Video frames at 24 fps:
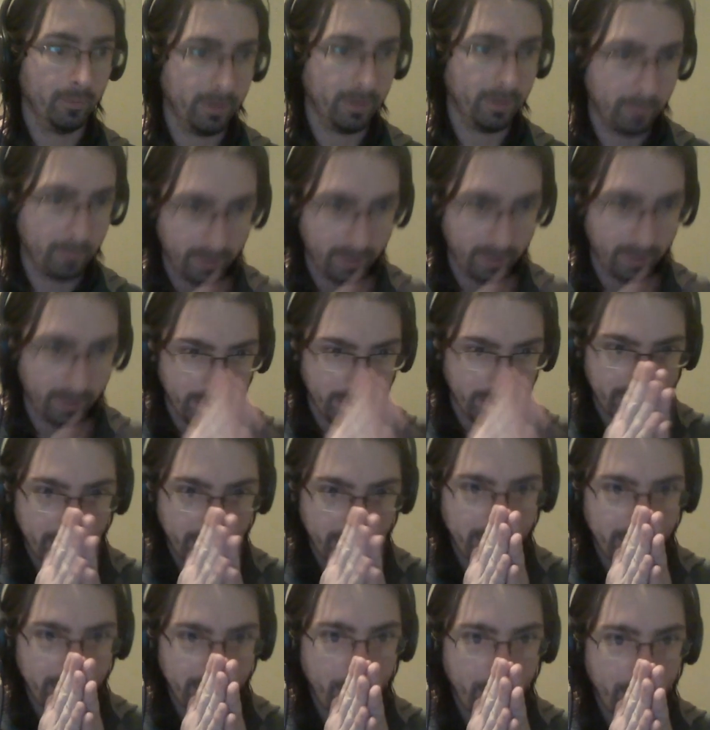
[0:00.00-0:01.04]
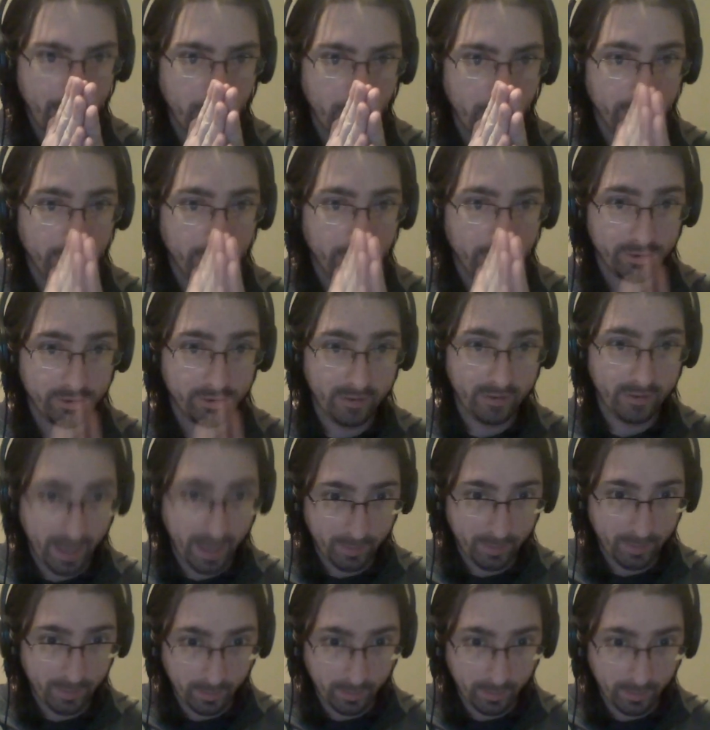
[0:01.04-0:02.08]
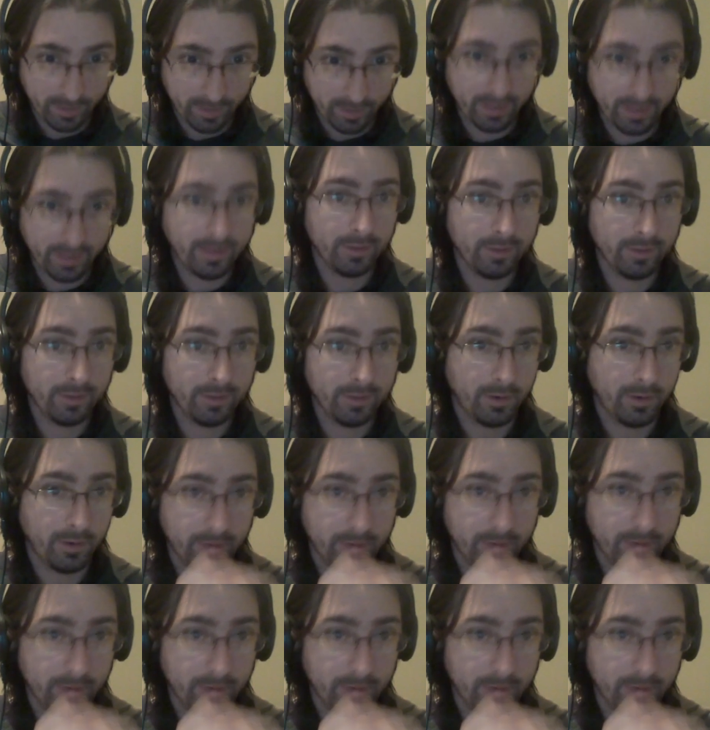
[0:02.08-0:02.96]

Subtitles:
really that well stable within this world.